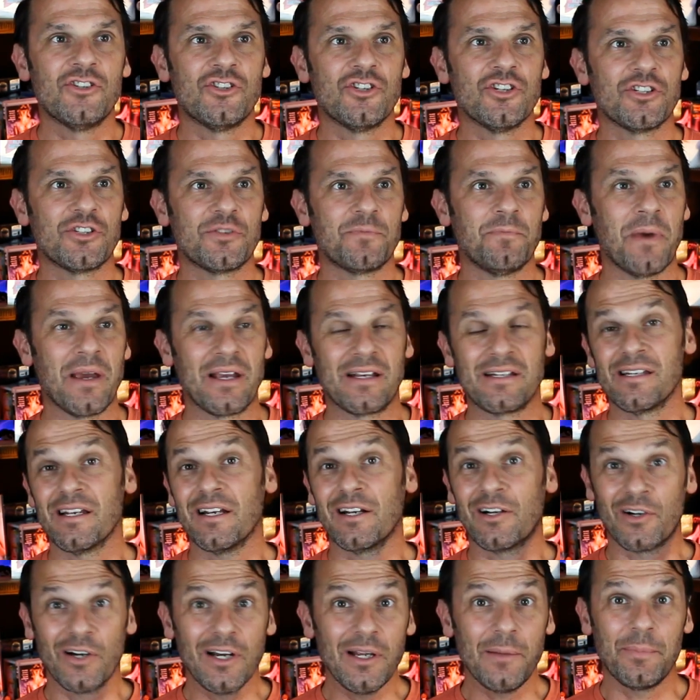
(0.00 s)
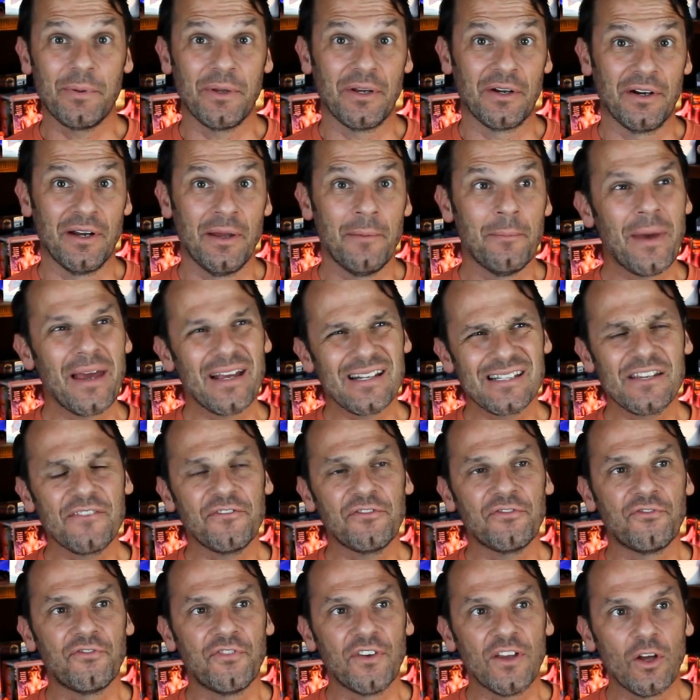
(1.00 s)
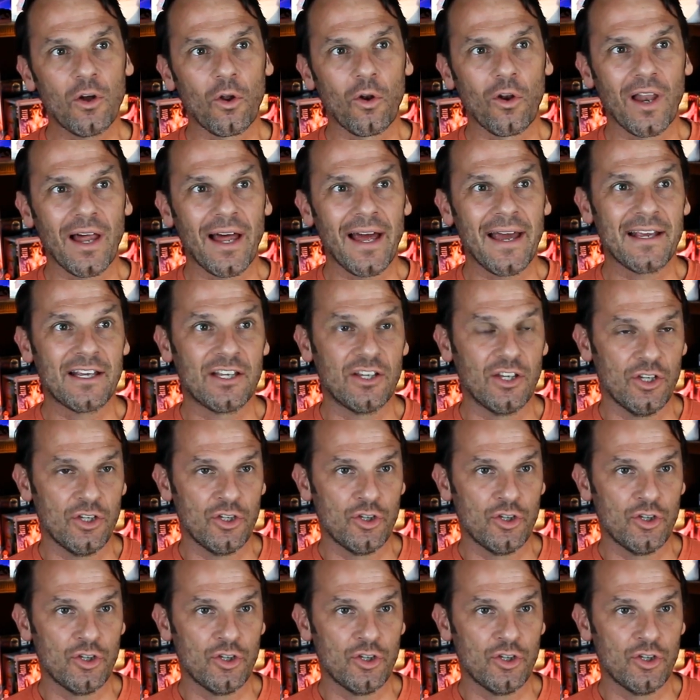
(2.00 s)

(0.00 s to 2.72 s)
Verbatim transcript: it just makes it creepier. It makes it feel like